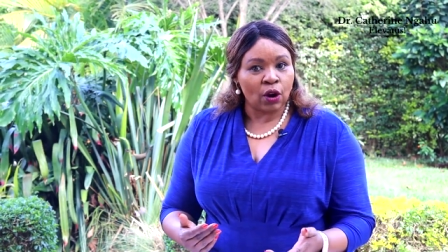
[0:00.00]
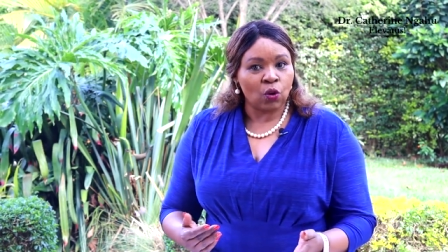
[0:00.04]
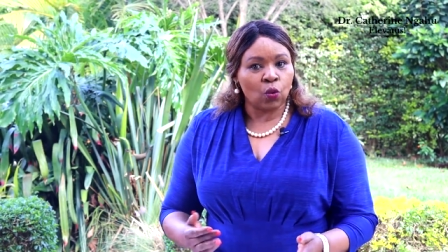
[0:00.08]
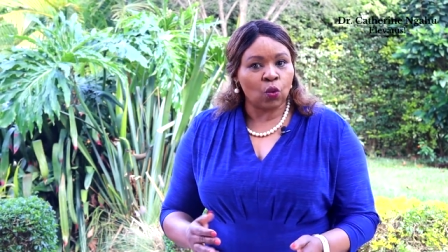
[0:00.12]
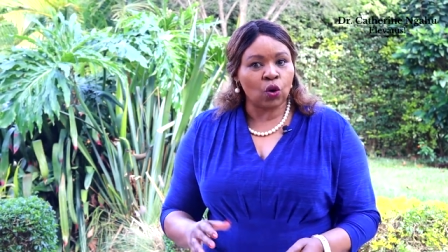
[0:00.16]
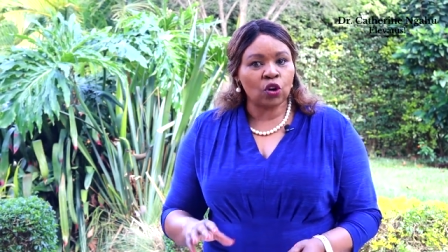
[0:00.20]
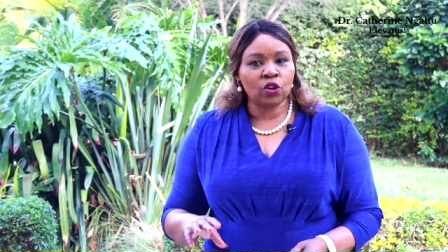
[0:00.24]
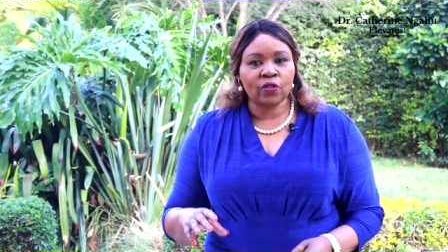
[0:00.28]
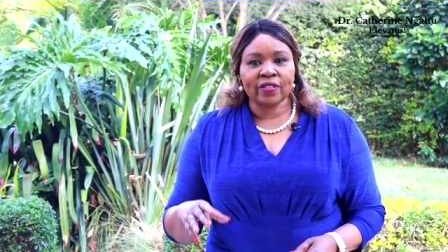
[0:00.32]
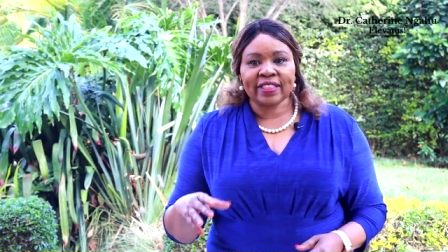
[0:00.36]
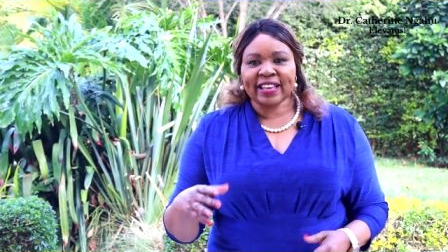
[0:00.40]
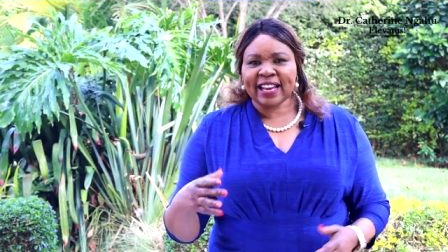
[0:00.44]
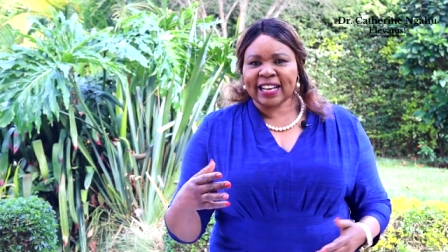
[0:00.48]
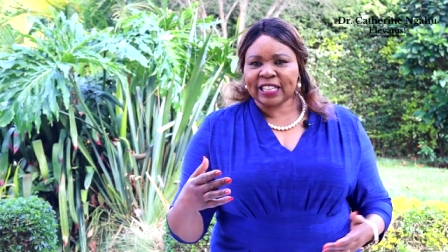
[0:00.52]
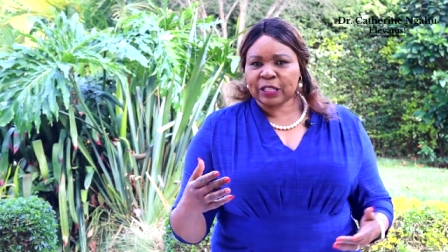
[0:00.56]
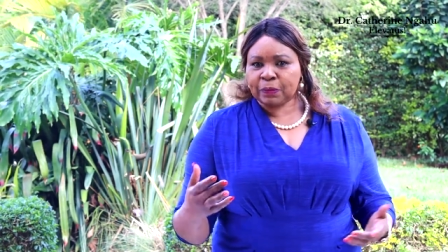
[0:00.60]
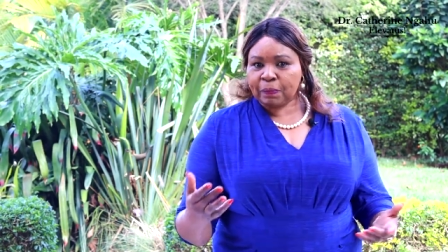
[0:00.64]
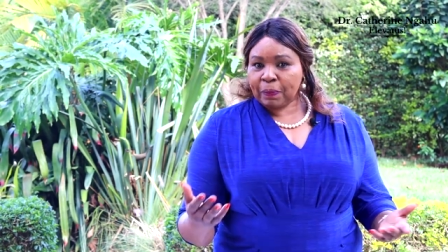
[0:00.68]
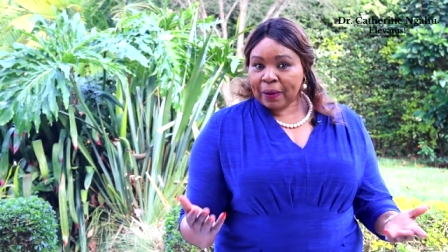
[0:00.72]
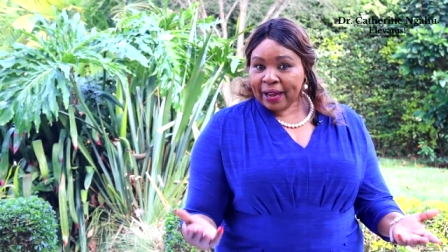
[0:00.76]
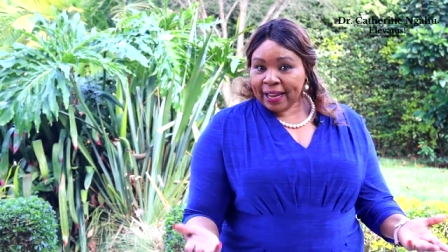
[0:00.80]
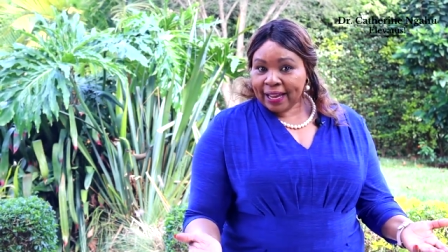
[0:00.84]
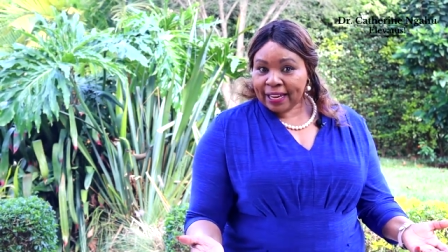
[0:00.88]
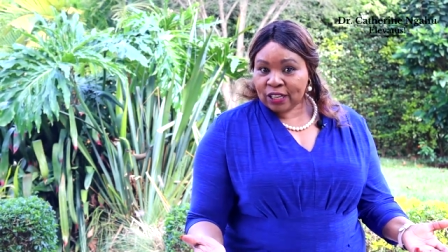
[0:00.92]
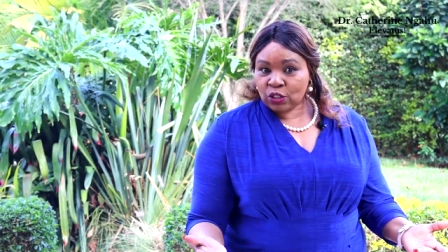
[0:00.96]
What do they
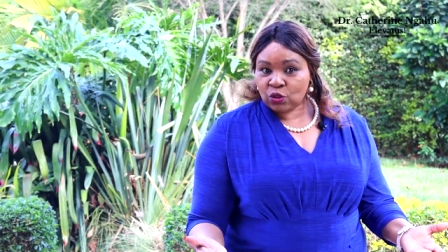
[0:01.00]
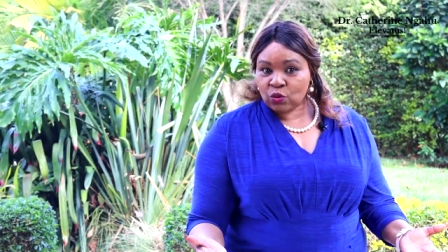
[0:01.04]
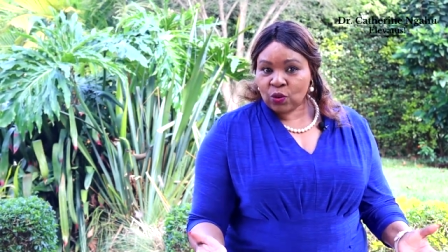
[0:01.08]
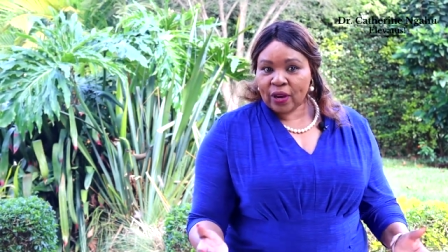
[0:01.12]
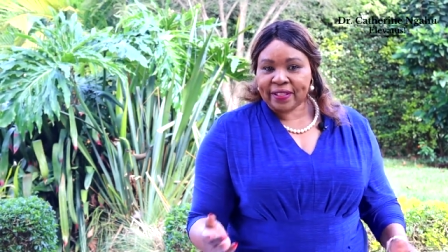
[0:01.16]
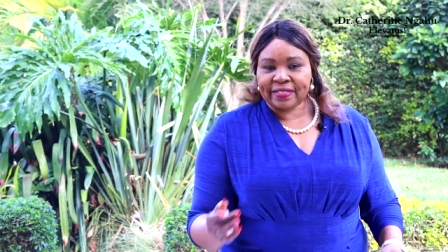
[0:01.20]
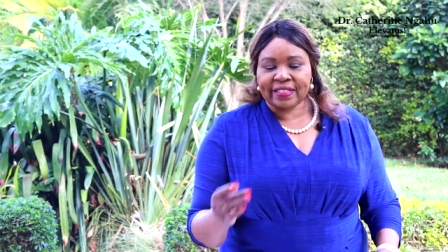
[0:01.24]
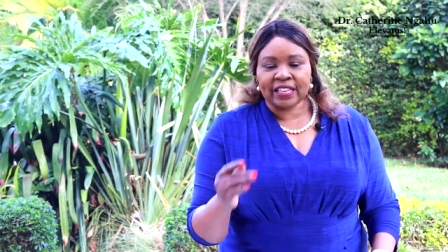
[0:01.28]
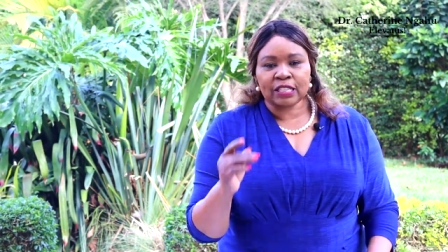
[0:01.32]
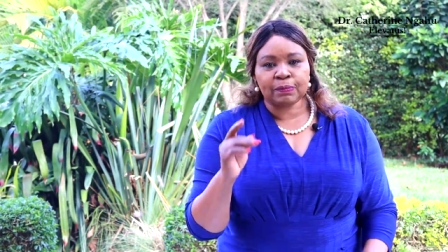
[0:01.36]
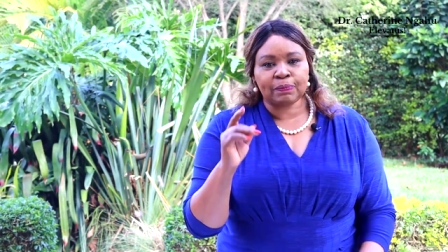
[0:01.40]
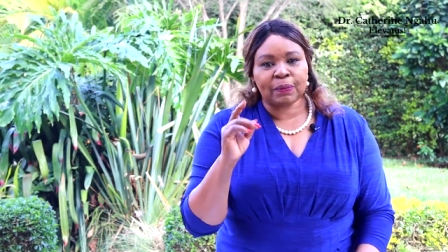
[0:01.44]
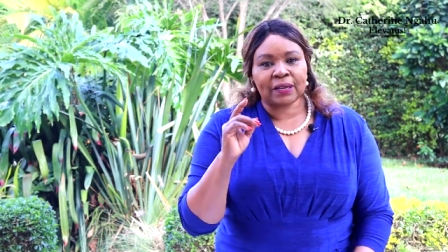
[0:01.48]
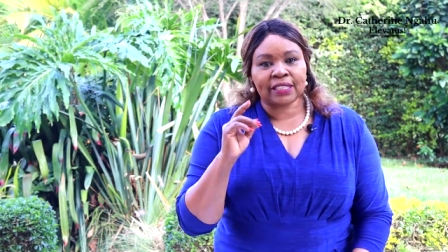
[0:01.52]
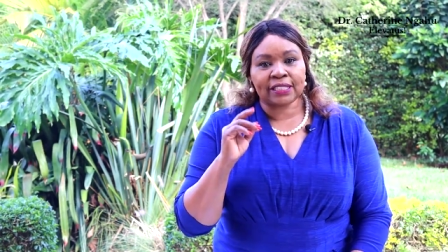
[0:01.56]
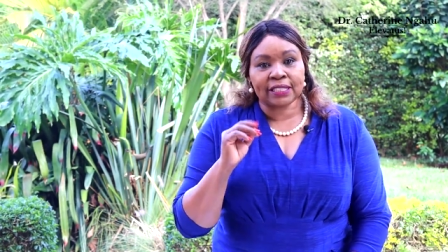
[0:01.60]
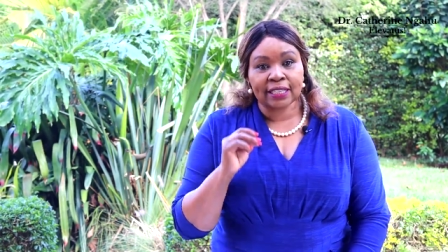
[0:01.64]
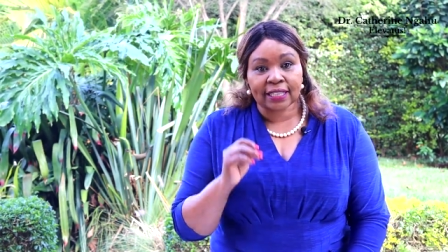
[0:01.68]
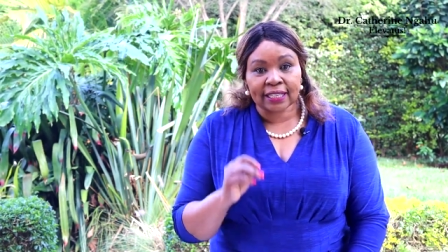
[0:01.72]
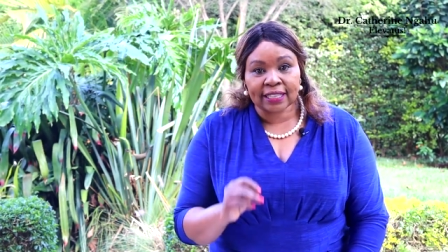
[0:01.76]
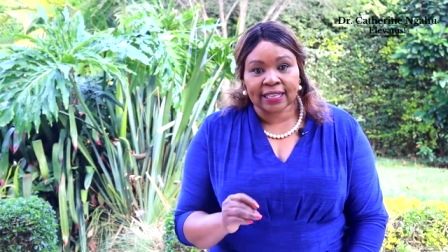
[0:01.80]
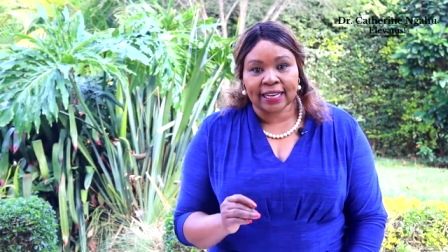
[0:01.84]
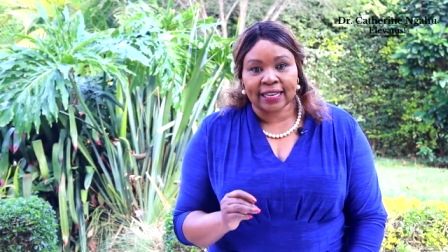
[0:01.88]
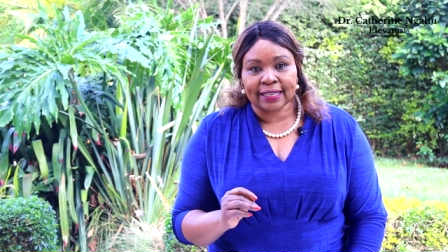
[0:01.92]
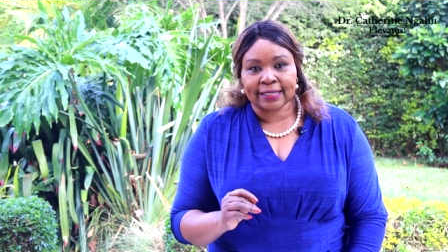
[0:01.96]
aspire to at this
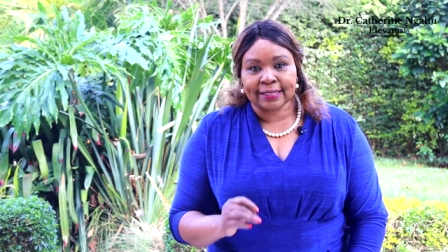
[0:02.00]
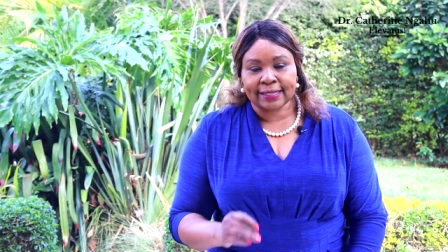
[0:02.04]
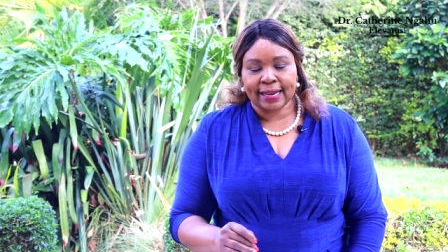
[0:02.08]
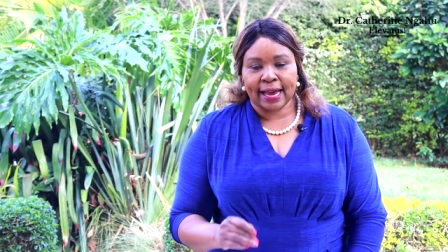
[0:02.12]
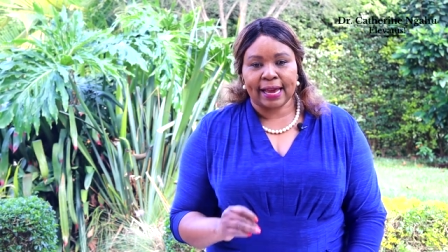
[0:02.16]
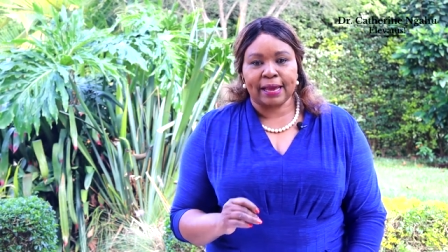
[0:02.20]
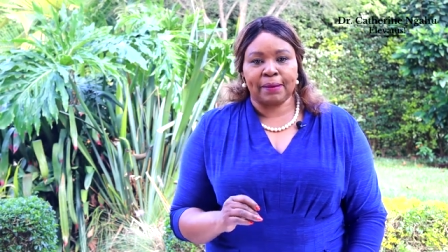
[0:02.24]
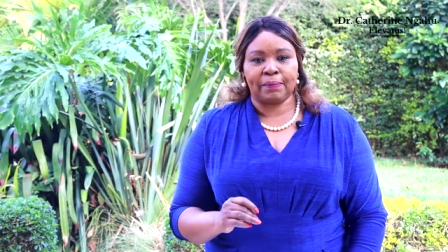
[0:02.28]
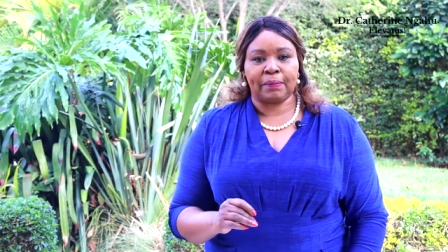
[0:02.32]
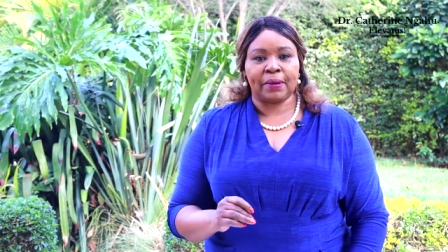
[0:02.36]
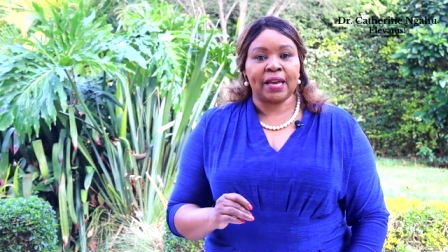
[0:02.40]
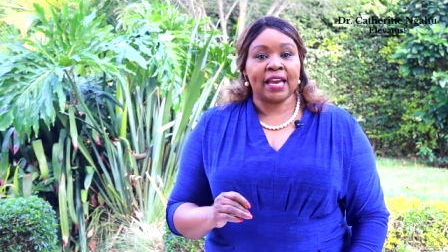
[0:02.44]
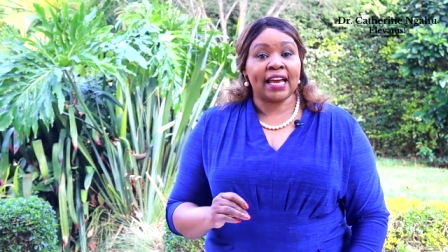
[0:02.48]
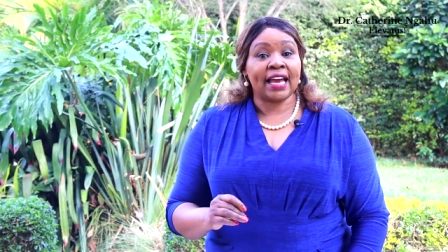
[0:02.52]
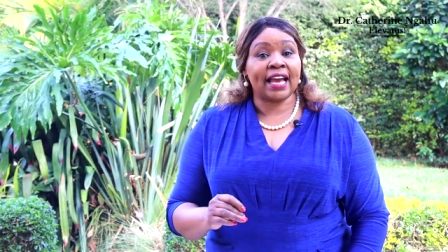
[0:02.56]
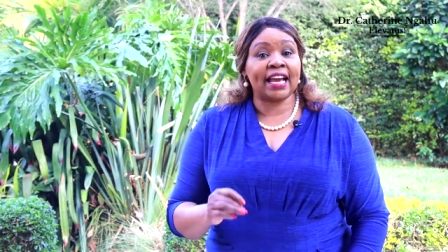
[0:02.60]
particular time,